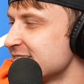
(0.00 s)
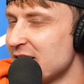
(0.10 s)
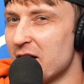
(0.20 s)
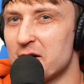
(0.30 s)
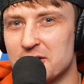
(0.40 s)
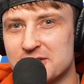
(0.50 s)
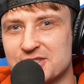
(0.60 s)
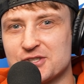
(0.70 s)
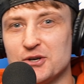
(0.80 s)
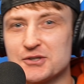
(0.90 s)
Yo, how?
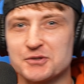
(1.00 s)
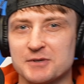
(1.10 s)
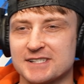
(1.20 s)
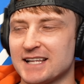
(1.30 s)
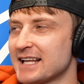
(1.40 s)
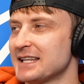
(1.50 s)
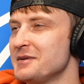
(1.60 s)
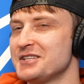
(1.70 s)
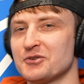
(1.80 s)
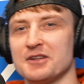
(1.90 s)
Zeus was like, "Let
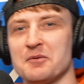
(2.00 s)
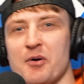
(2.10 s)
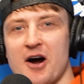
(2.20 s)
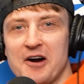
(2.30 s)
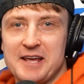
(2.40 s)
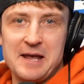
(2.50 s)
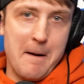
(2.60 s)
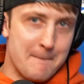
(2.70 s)
me join the party."